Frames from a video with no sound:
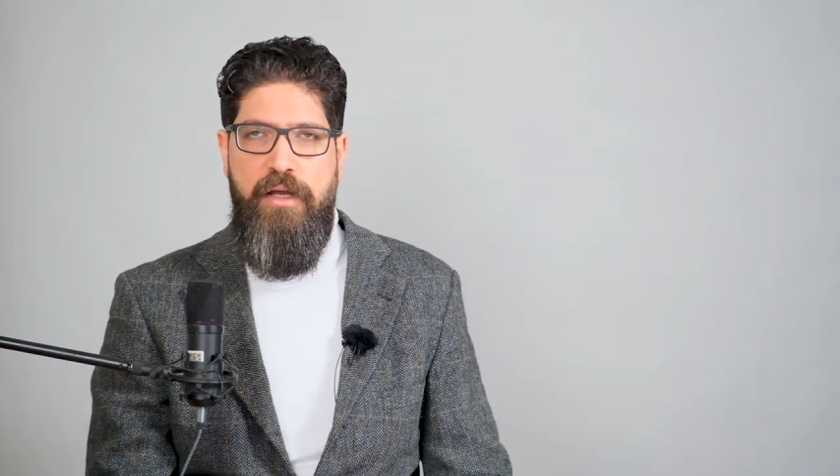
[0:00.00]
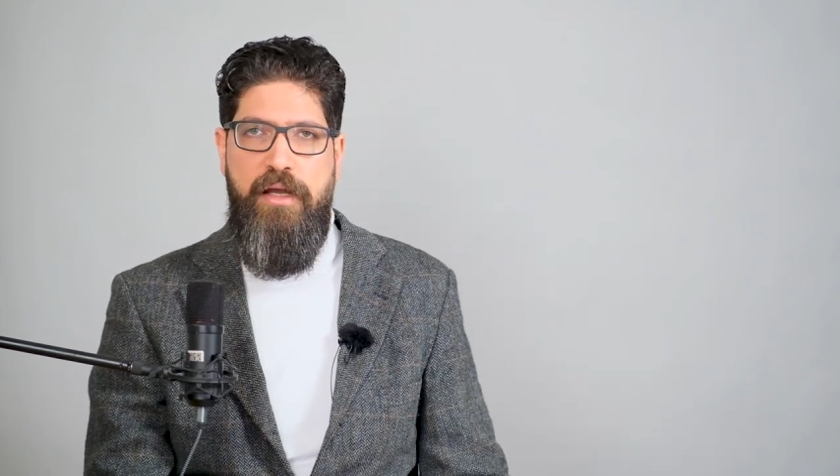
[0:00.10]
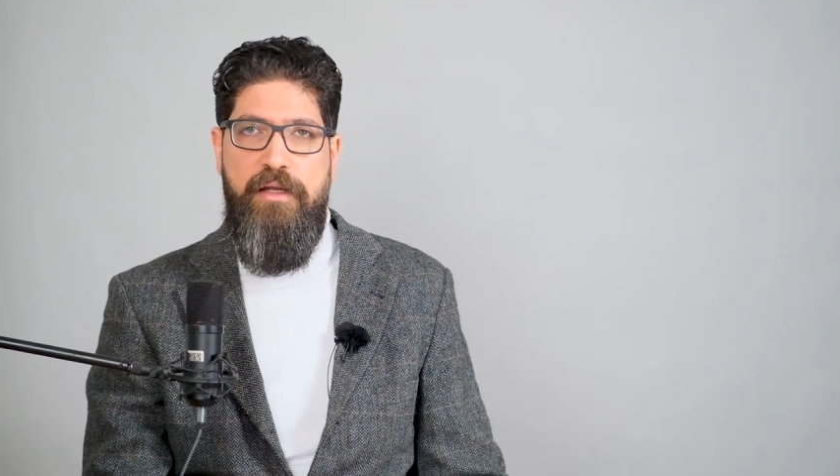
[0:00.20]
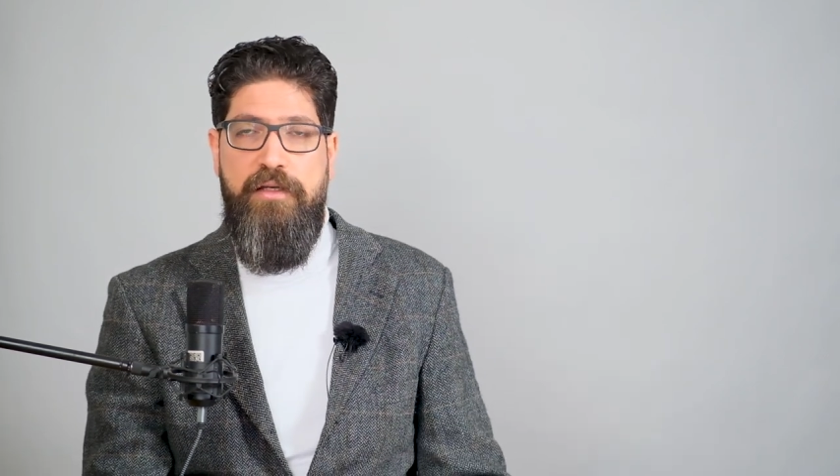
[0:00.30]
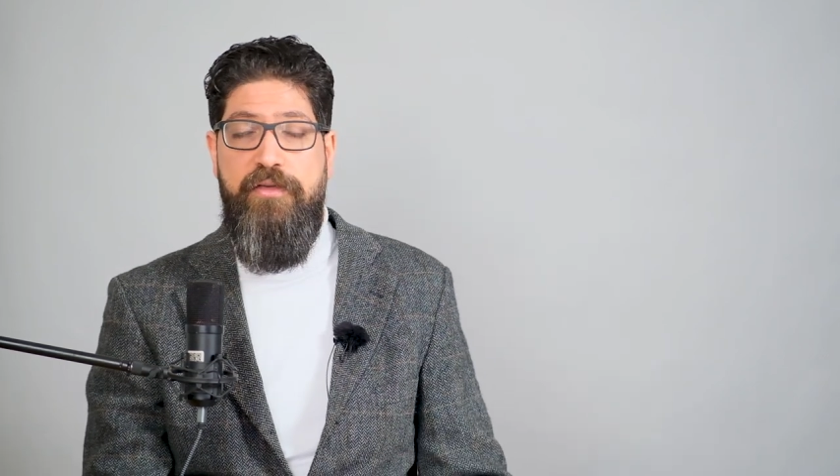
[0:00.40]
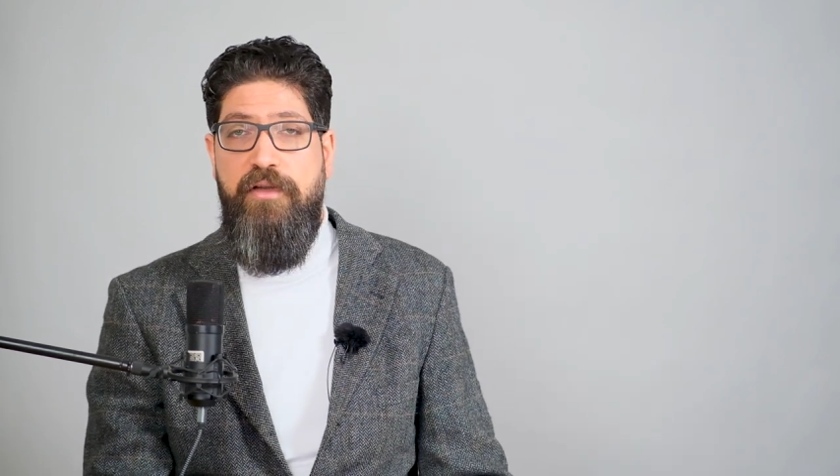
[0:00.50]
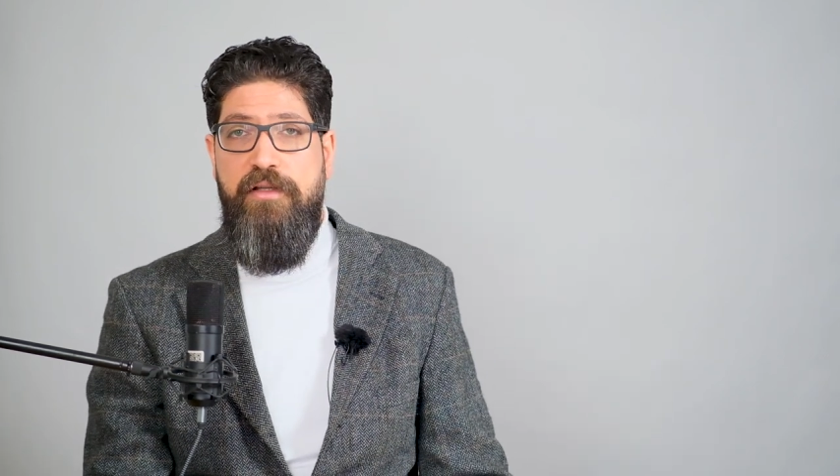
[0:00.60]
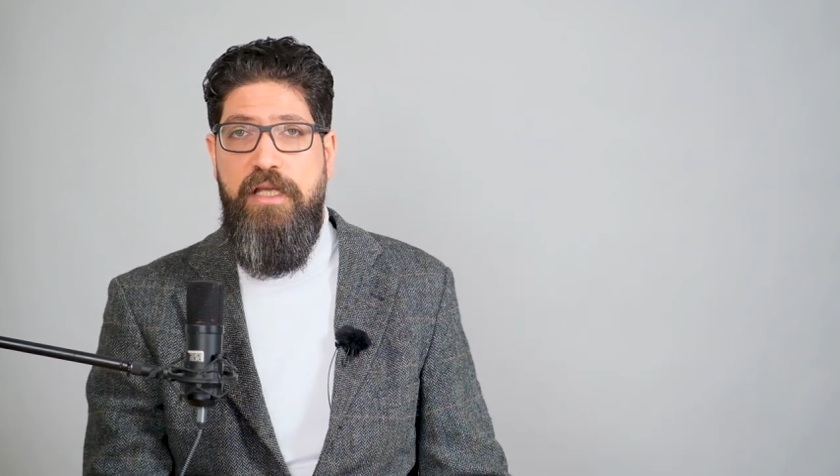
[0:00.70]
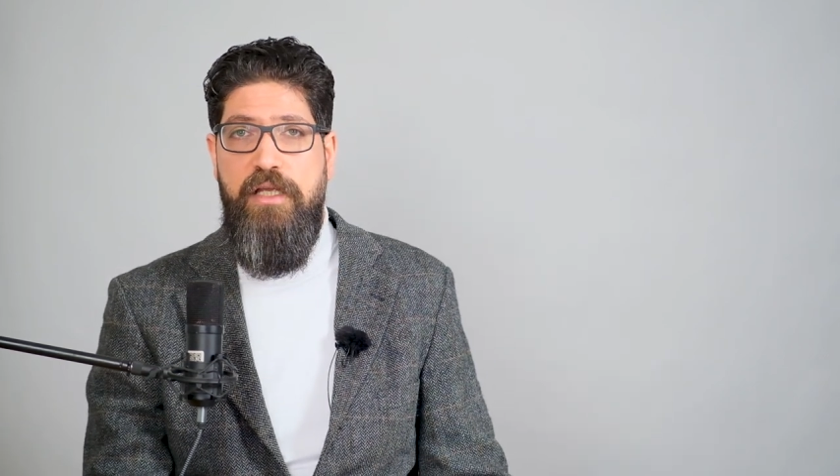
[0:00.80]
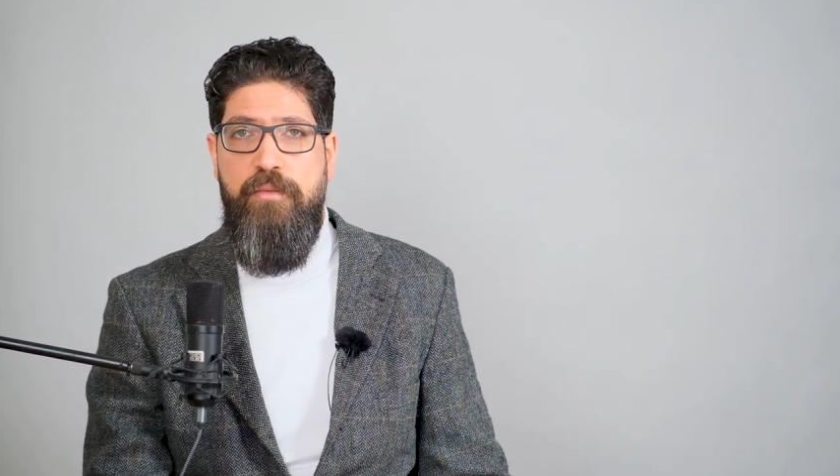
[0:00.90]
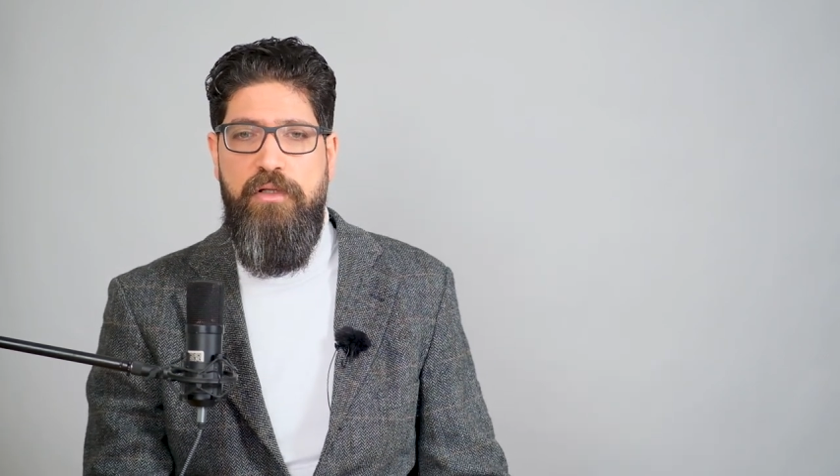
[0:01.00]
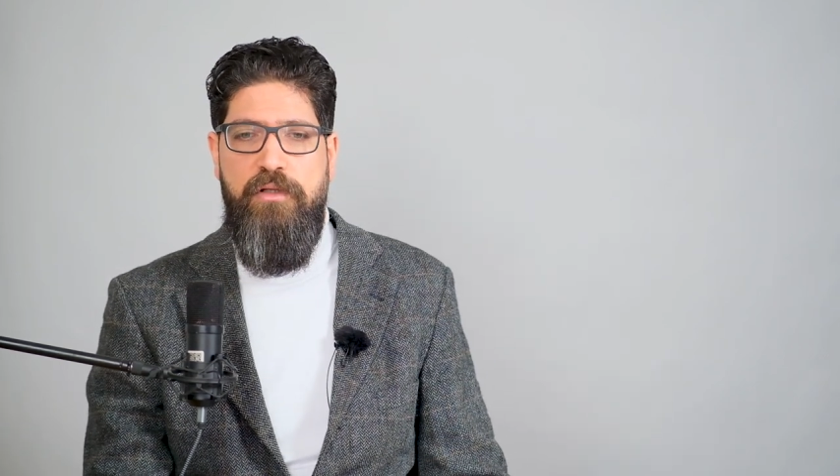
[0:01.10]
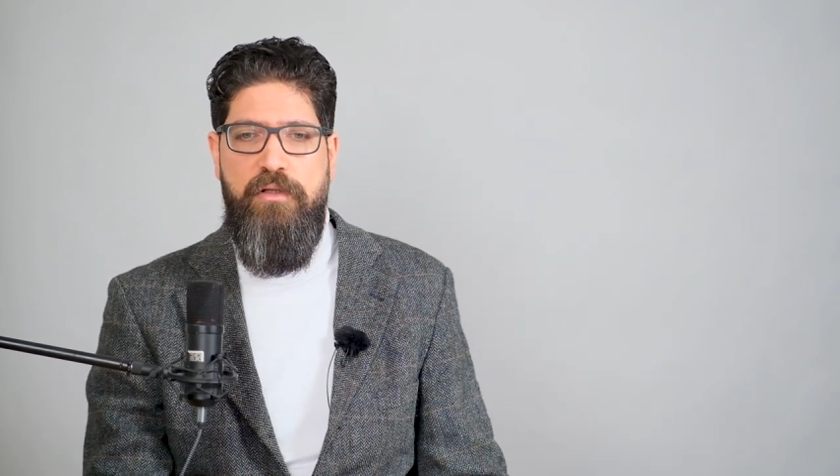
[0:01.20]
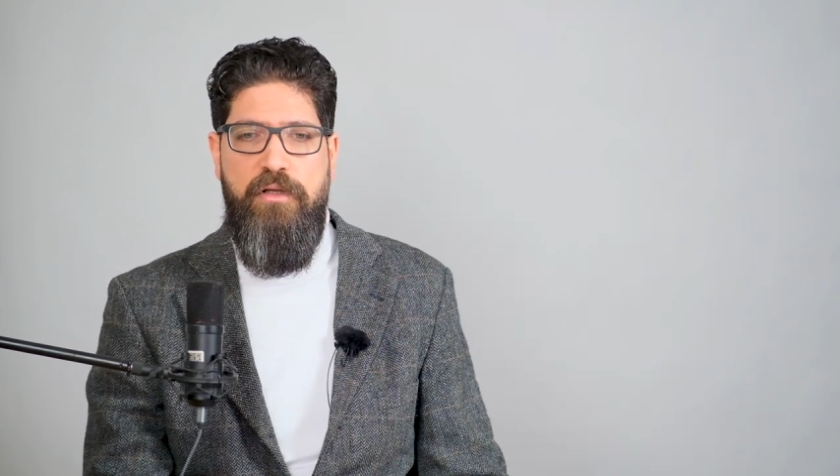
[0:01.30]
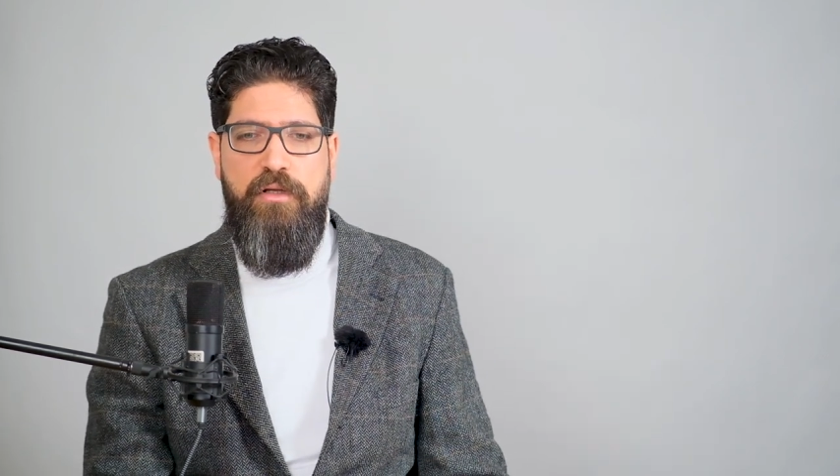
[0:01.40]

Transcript: and it's not able